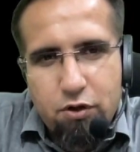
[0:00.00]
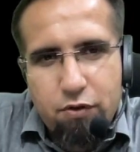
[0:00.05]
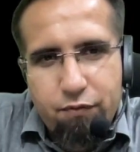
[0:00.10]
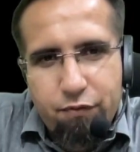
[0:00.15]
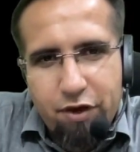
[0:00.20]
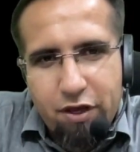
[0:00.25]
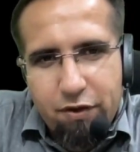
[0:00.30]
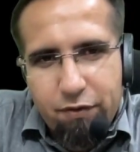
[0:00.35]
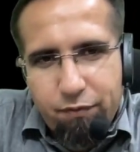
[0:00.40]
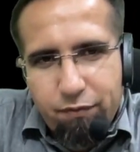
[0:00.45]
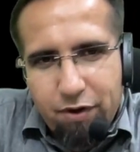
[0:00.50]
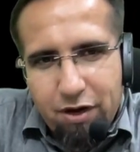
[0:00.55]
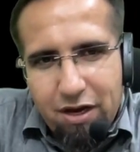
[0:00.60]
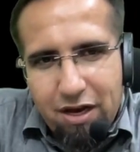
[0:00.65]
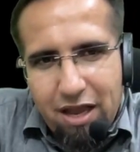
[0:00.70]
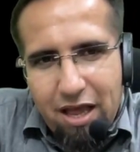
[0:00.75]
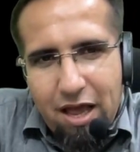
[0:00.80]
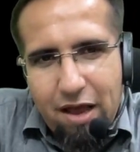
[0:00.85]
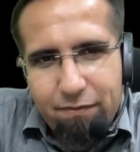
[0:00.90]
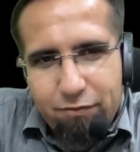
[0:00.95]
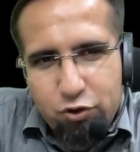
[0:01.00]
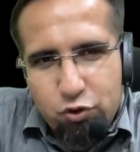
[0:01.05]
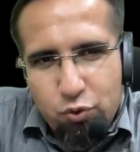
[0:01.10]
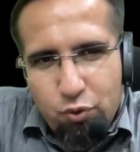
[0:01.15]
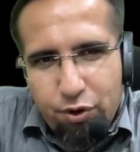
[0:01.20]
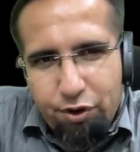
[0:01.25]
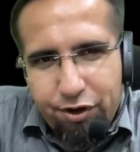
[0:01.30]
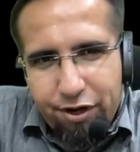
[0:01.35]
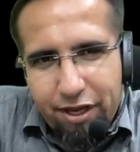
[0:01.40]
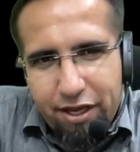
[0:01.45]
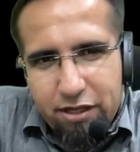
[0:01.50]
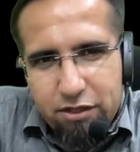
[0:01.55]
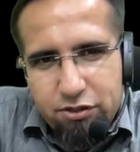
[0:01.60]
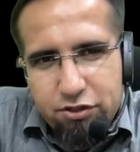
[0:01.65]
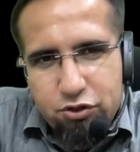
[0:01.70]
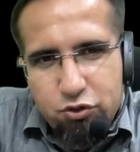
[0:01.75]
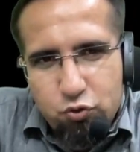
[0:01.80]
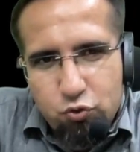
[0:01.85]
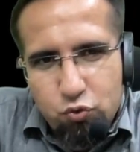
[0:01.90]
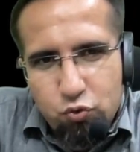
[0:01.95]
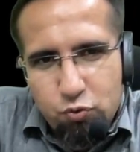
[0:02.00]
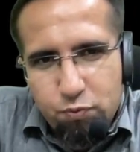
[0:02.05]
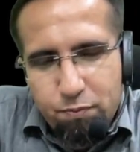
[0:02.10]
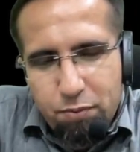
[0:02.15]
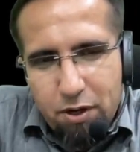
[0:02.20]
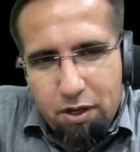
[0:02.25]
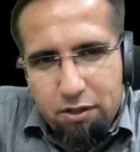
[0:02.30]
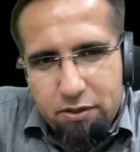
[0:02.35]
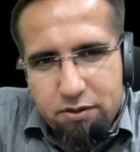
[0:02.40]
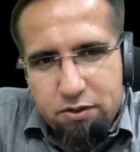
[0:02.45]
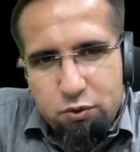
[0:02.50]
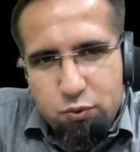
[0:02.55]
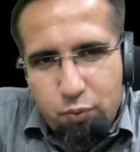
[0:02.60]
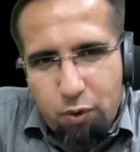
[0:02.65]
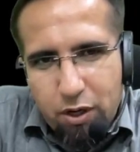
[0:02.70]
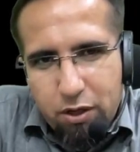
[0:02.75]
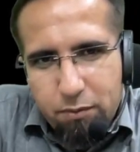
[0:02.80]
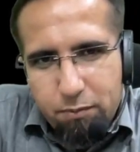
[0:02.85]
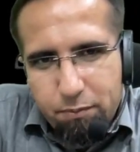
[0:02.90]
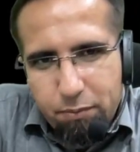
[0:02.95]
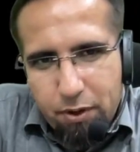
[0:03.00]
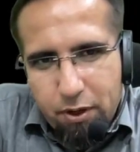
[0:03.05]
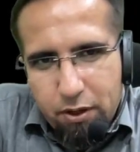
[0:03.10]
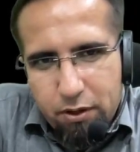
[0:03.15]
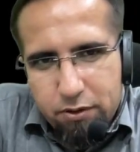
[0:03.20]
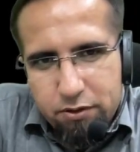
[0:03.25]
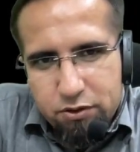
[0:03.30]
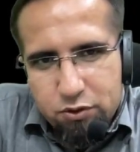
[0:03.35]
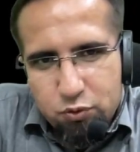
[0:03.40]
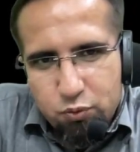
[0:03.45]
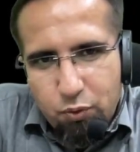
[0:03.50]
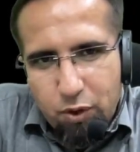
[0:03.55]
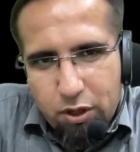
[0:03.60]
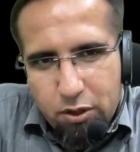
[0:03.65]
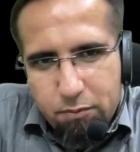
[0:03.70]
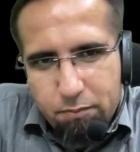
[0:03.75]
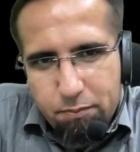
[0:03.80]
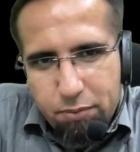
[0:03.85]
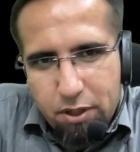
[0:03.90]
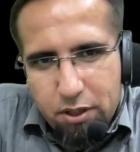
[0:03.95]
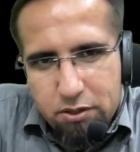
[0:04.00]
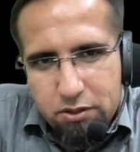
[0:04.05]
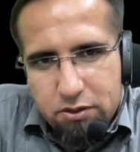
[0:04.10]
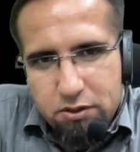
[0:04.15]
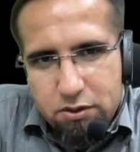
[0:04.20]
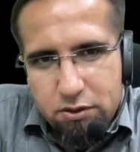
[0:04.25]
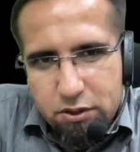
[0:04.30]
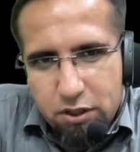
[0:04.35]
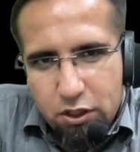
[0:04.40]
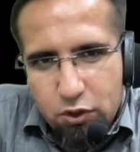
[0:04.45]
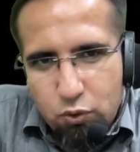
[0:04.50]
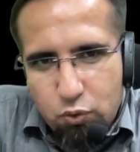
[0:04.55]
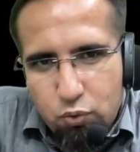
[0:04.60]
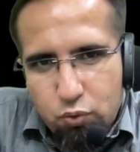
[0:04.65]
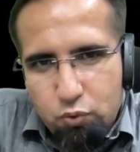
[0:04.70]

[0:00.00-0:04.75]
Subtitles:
we will have to arrange 2 plus 1 plus 1 plus 0,